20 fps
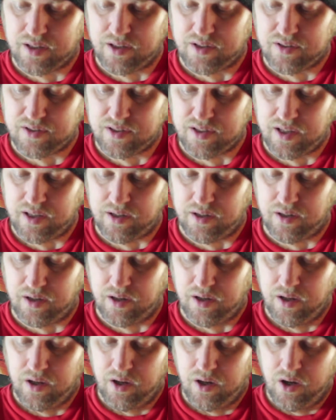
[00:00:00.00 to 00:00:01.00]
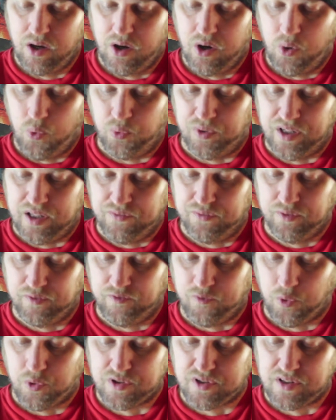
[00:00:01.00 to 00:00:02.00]
sin. When evil
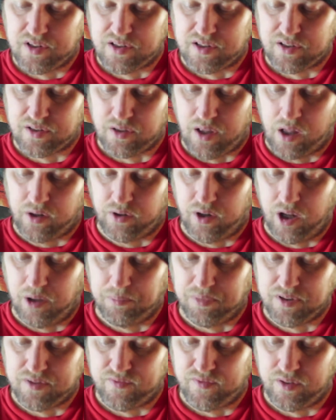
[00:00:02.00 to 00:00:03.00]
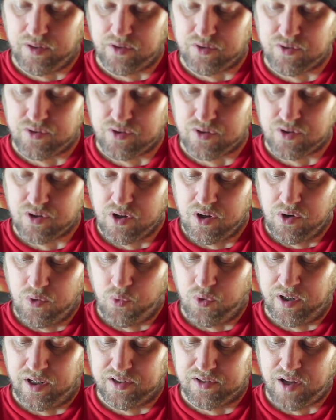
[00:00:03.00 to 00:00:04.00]
forces slaughter helpless villagers,
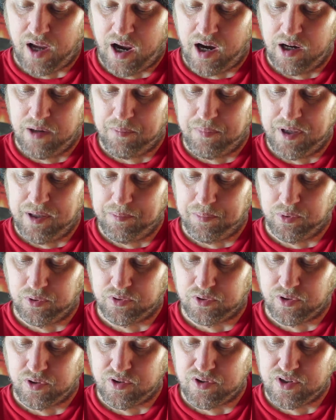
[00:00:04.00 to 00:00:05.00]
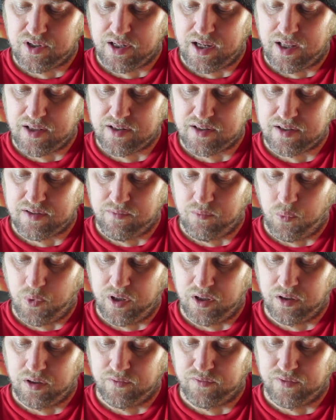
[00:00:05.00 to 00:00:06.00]
when an entire people turns against the
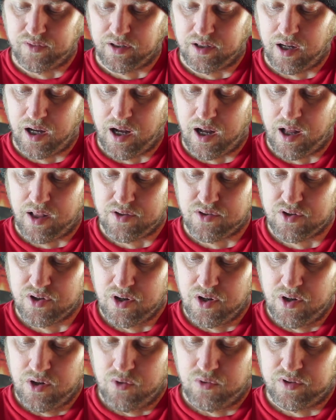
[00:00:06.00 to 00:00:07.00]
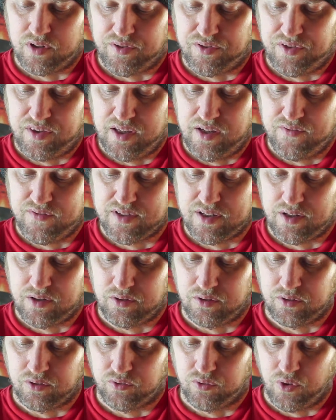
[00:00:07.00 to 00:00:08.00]
will of the gods, when a thieves'
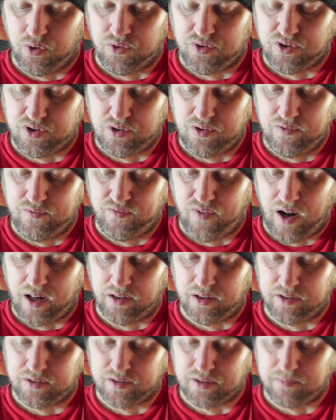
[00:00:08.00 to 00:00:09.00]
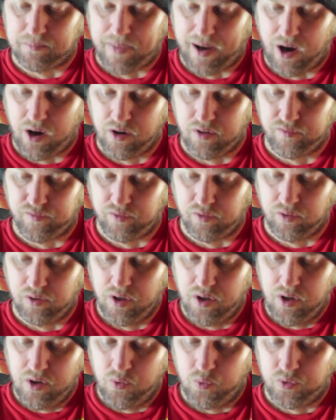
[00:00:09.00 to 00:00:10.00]
guild grows too violent and powerful,
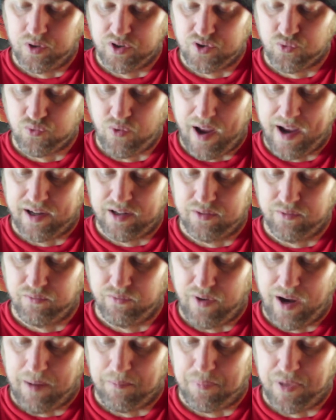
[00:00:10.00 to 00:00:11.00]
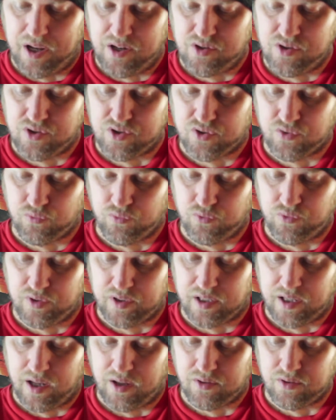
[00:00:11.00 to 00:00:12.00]
when a dragon rampages through the
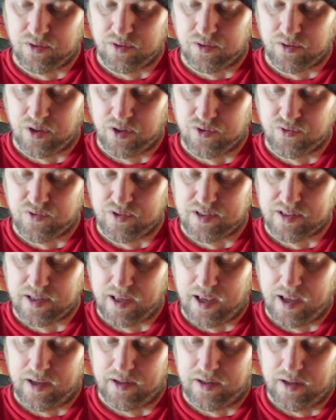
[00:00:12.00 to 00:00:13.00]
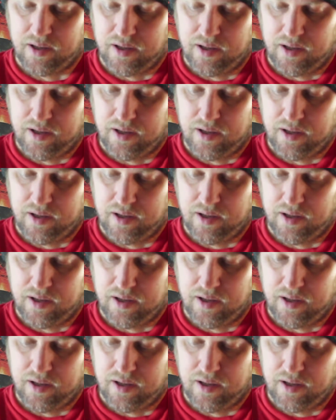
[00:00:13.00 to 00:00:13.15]
countryside.